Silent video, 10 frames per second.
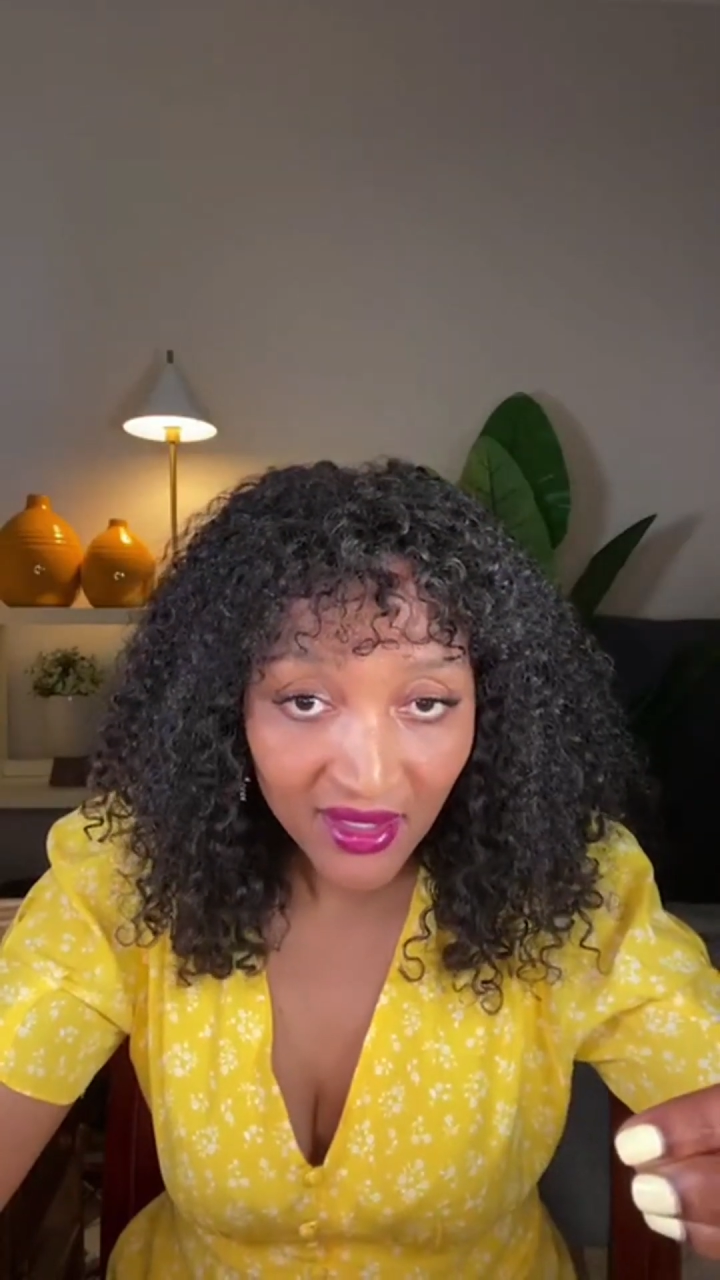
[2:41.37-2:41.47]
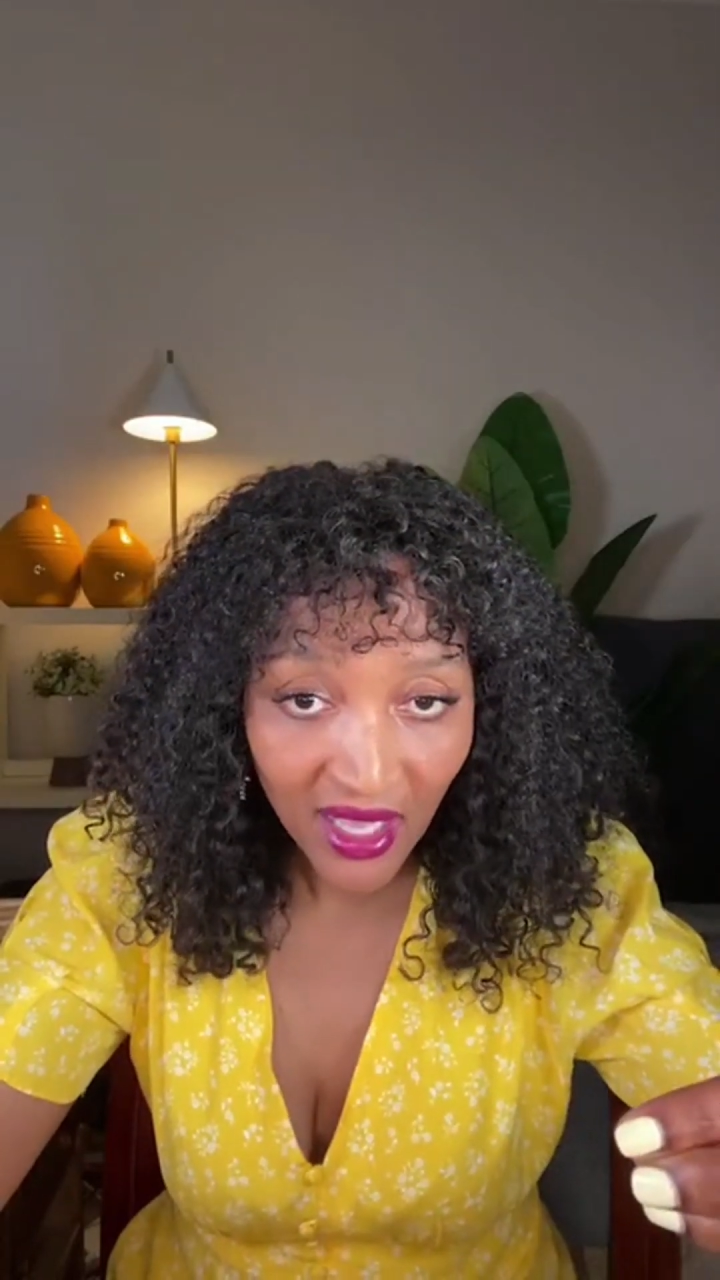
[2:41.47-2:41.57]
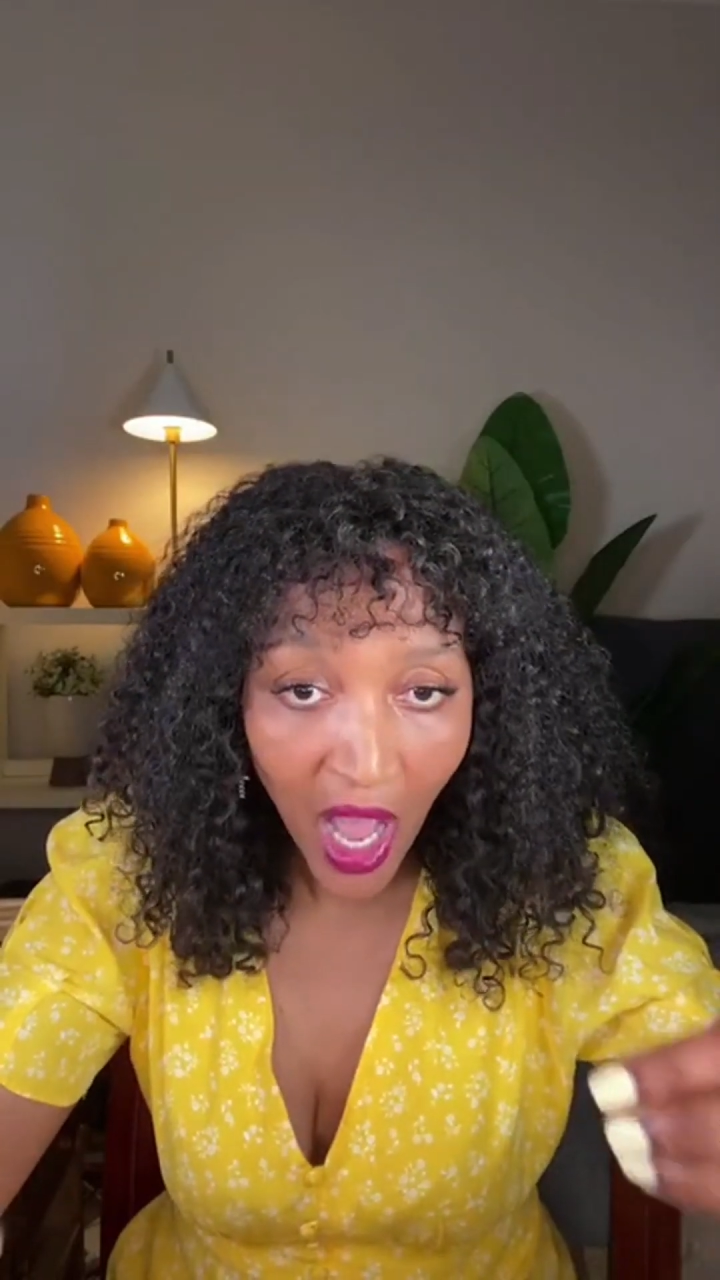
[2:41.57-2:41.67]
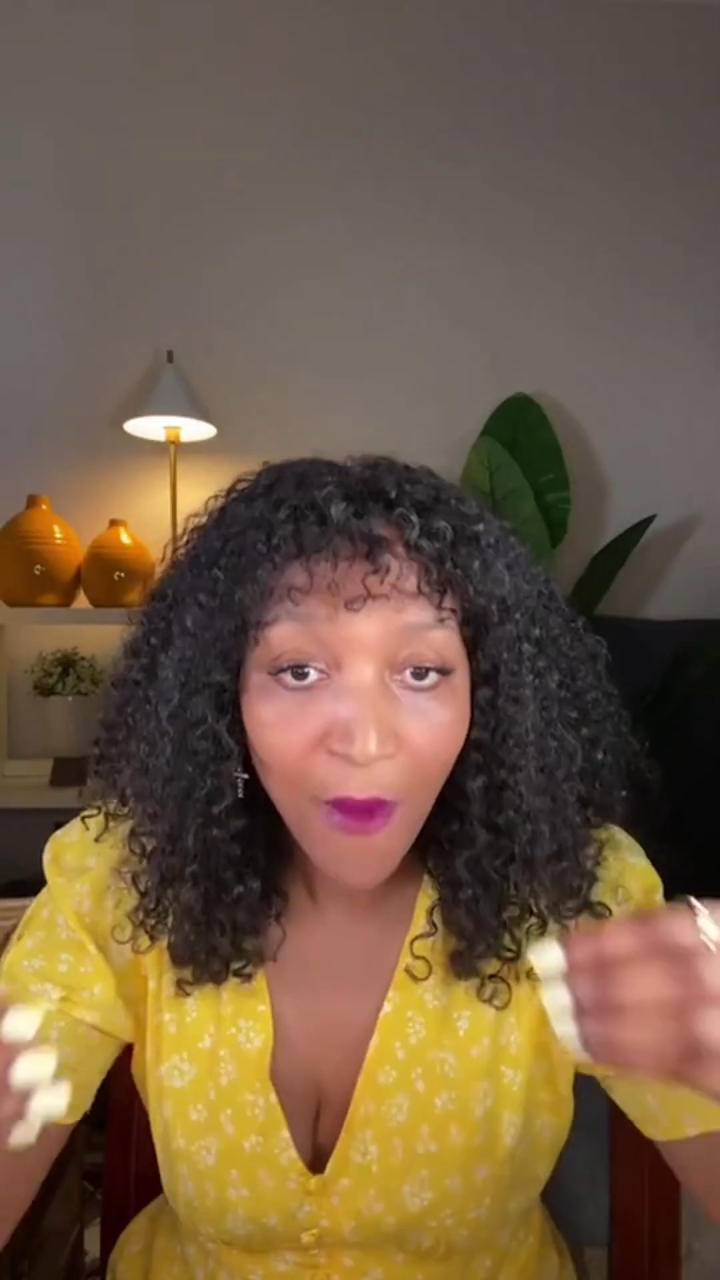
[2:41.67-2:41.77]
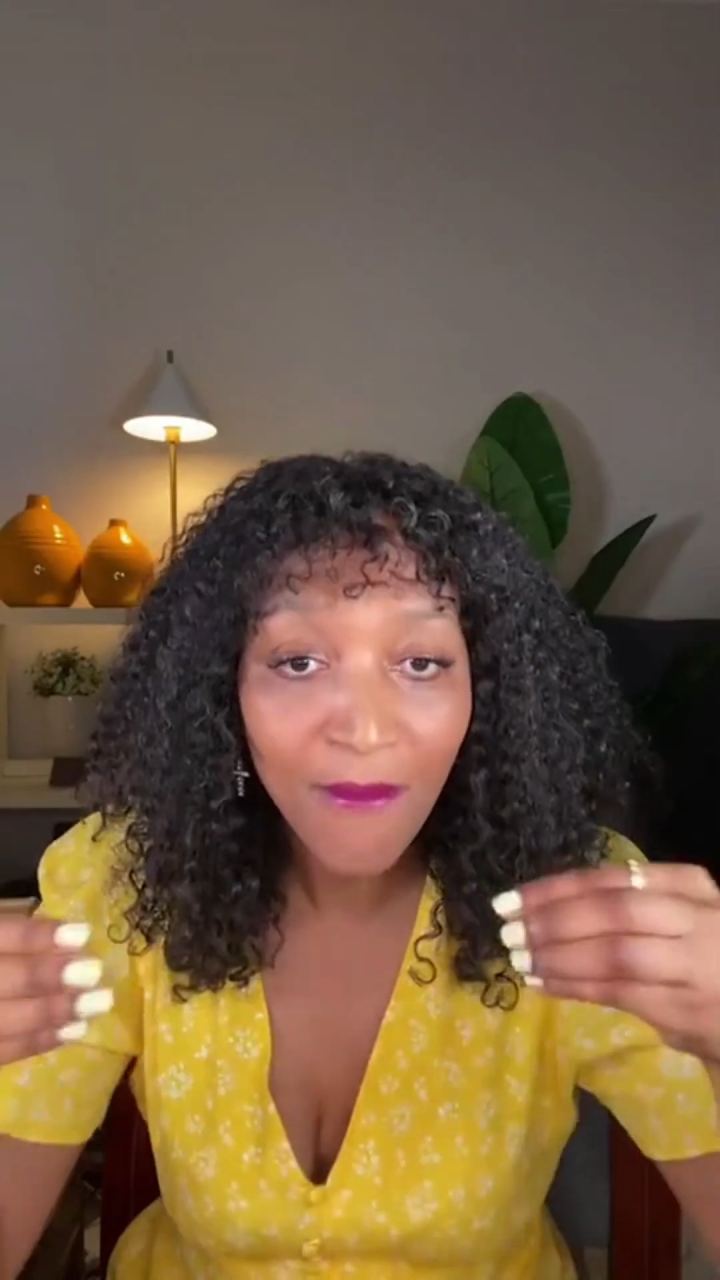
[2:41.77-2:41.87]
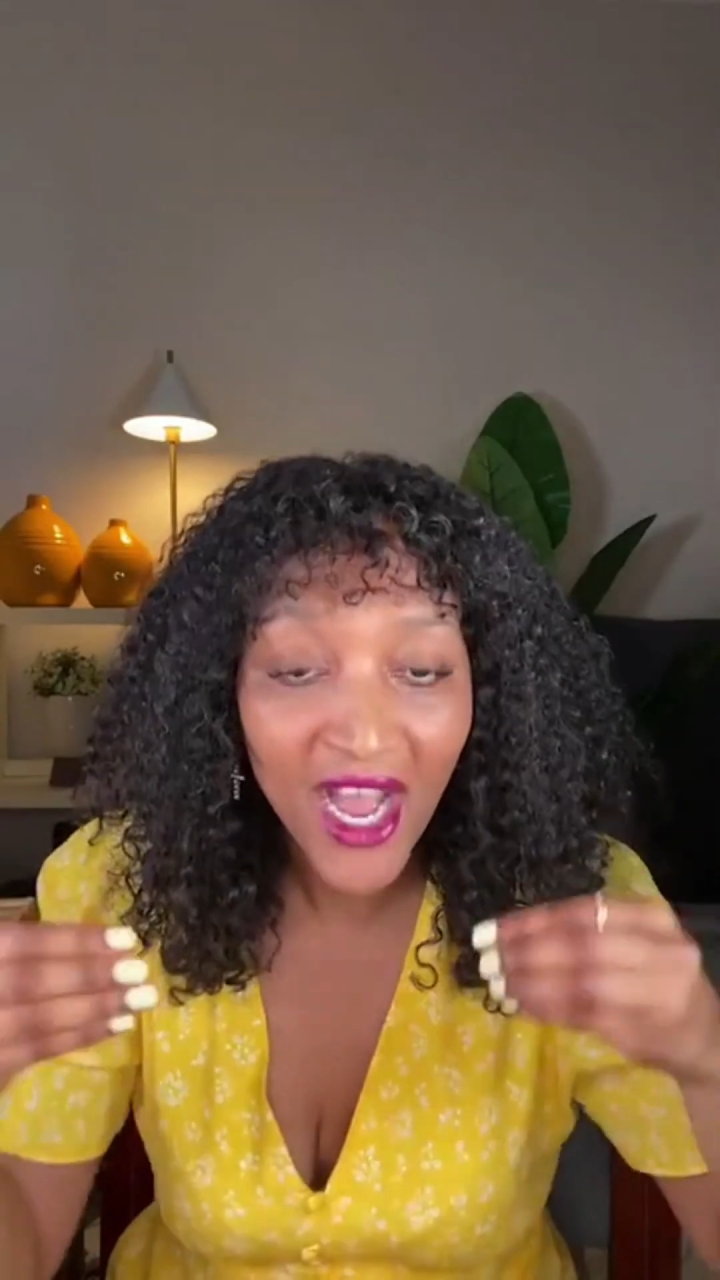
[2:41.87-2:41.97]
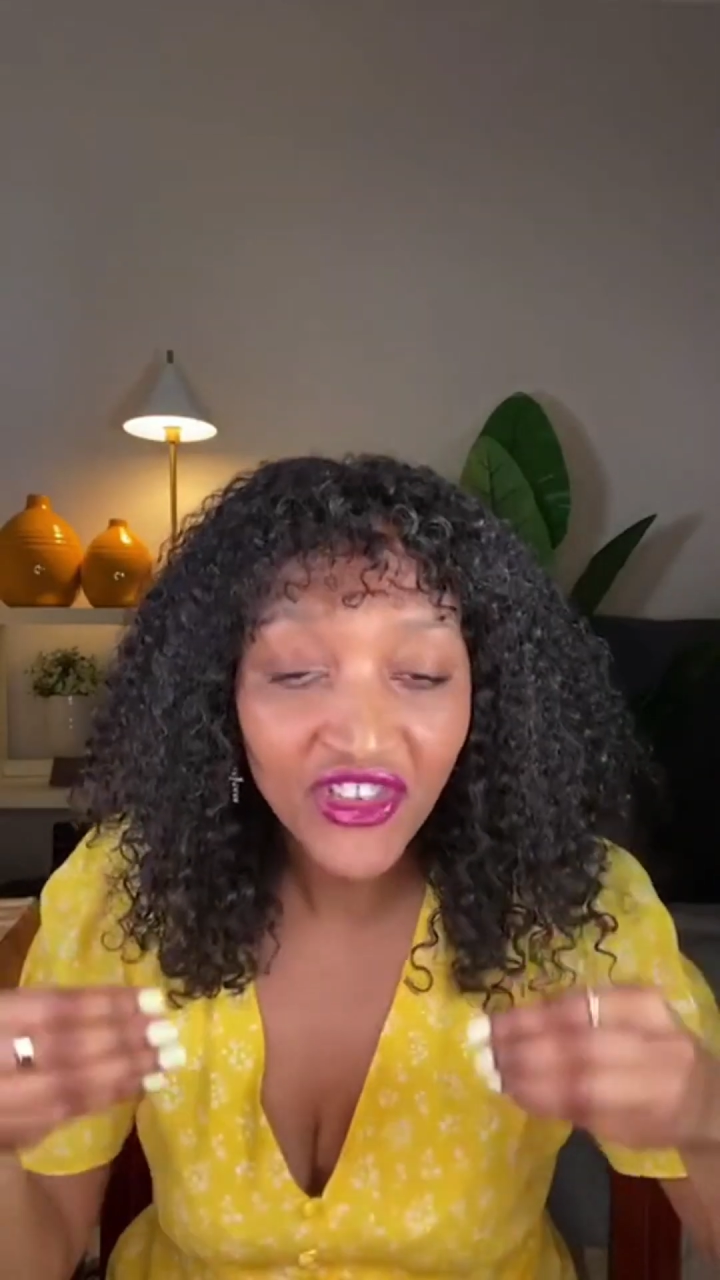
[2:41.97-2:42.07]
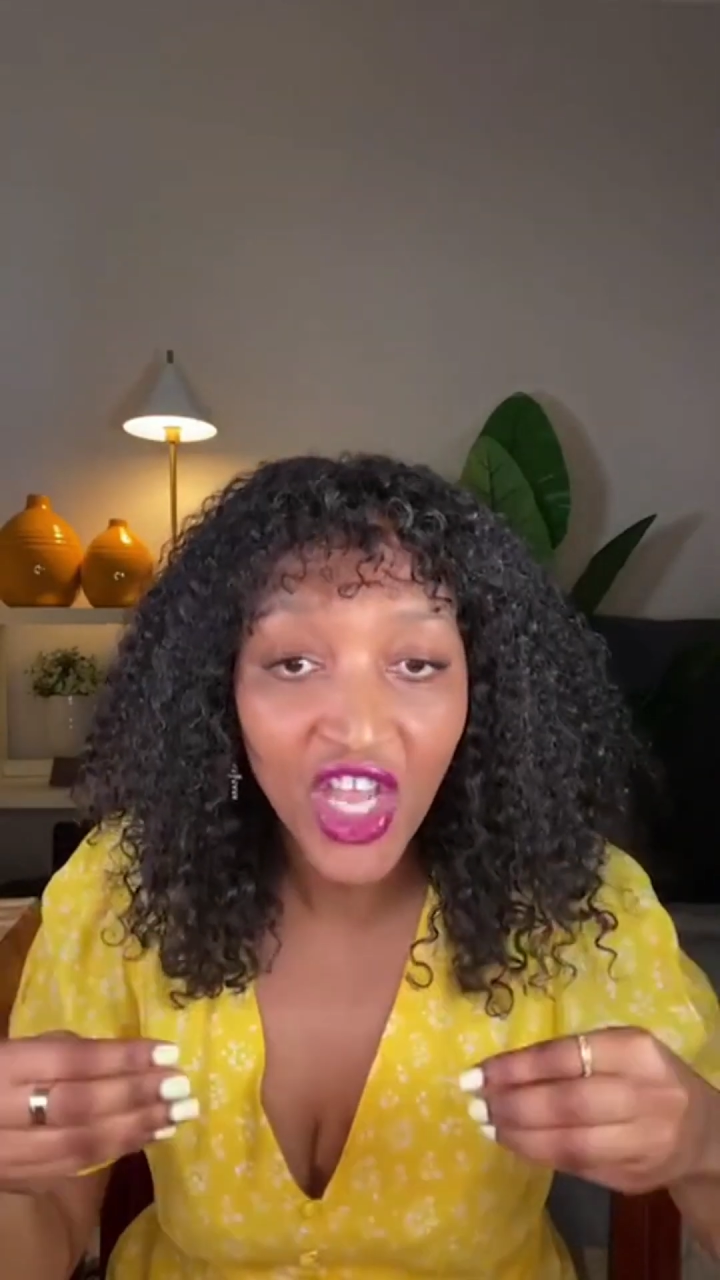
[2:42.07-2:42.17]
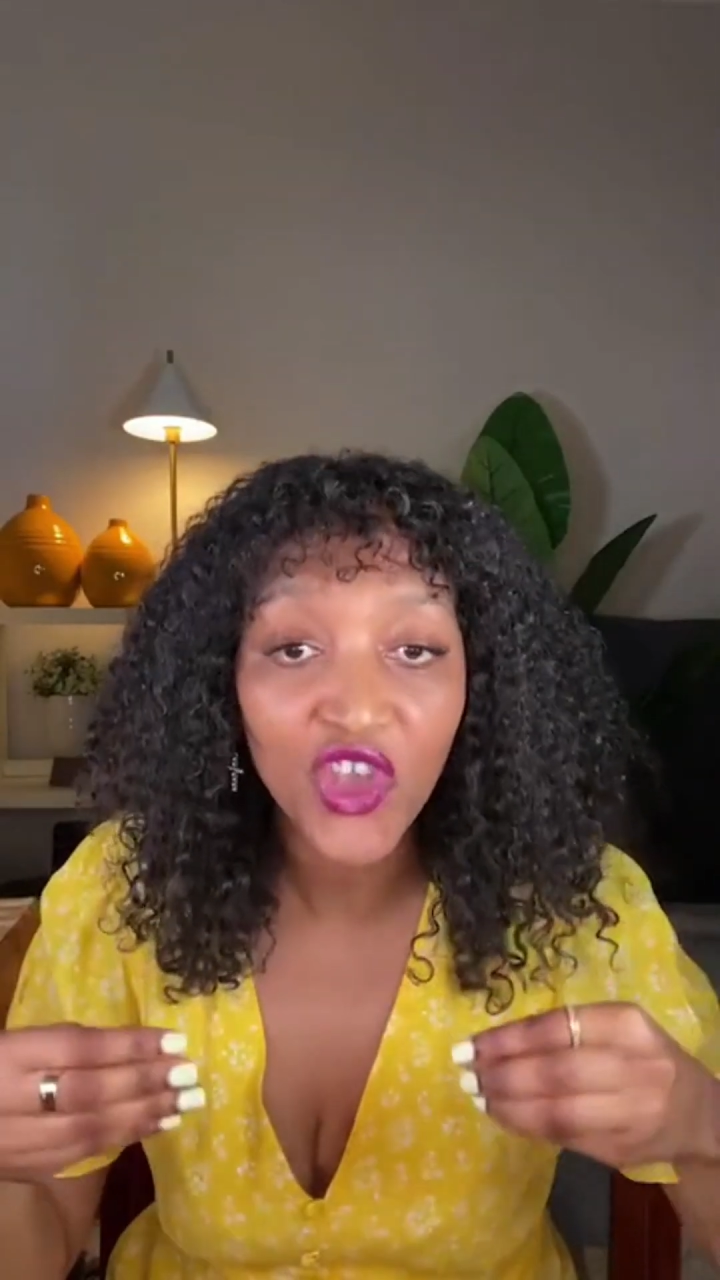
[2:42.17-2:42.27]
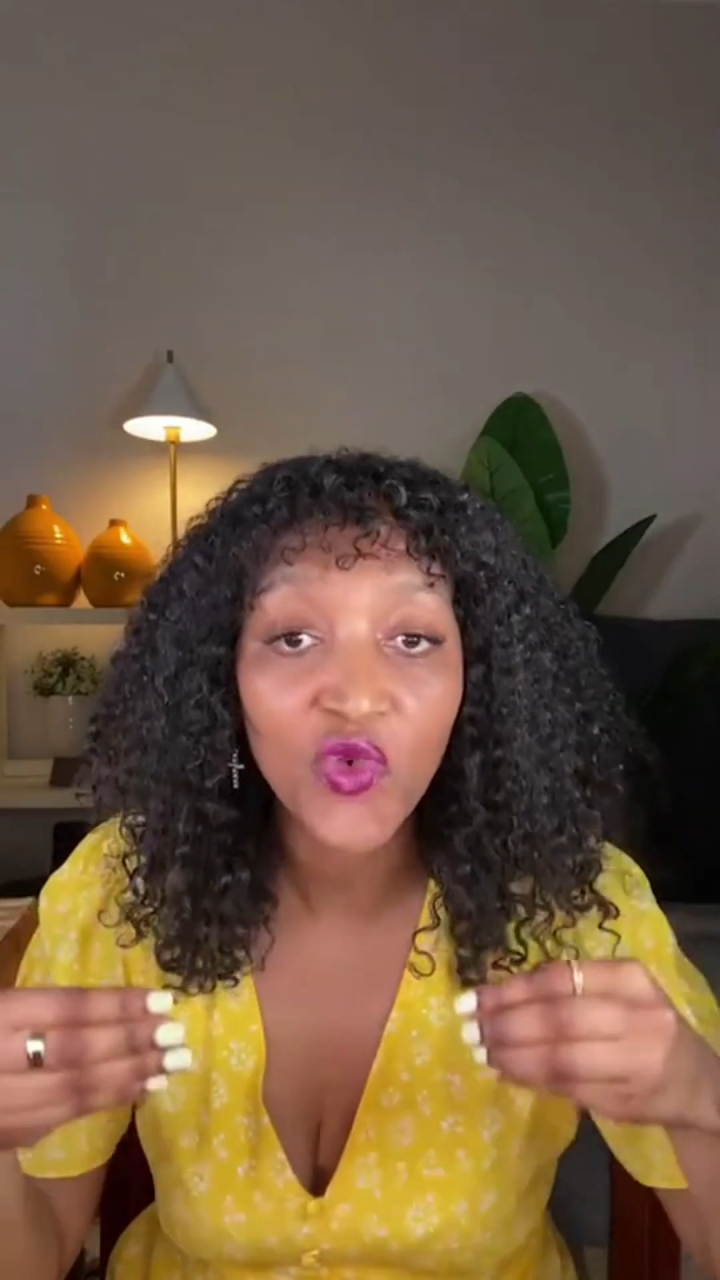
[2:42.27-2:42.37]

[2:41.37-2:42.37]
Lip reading: How much are